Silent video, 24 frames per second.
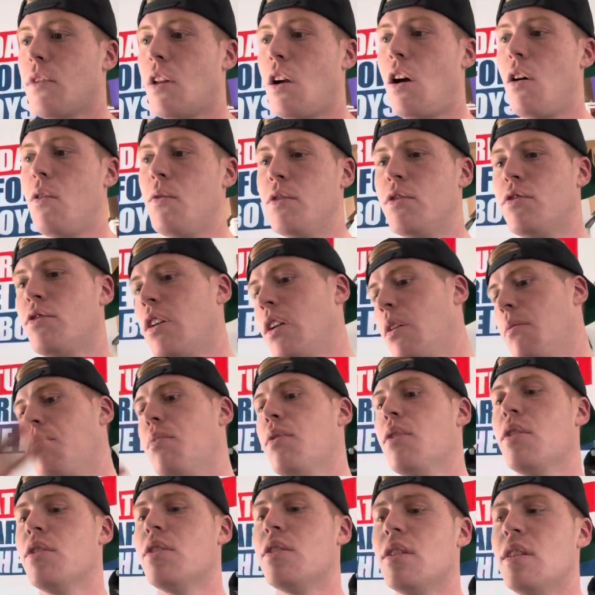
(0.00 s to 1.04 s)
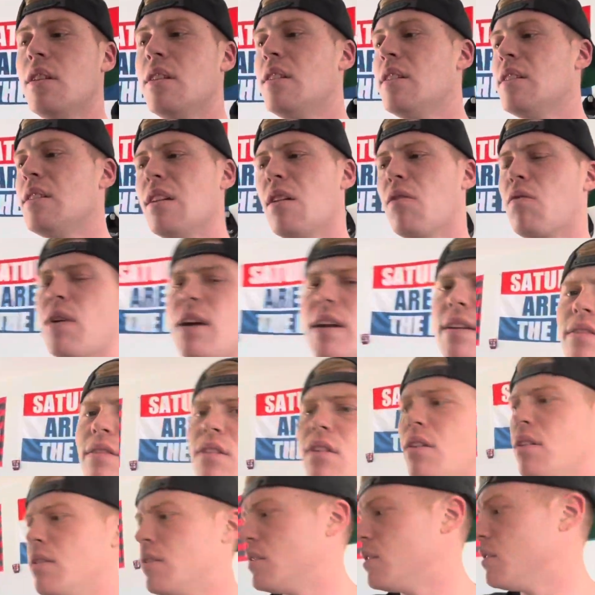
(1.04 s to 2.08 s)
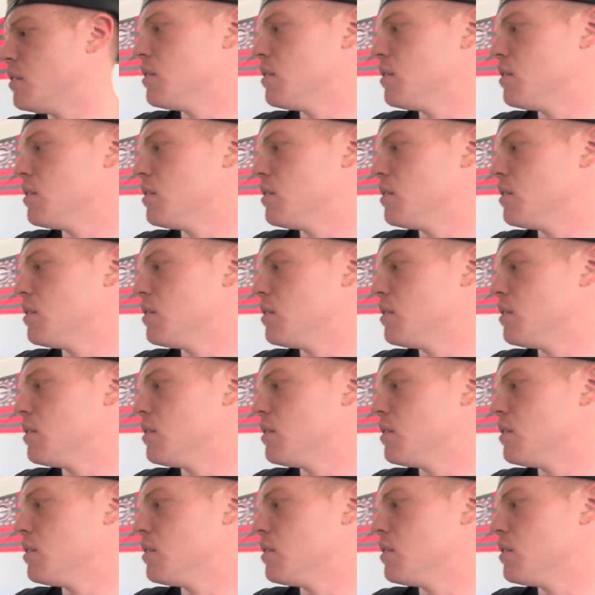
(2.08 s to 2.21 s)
always trying to push. And this isn't a race car. This is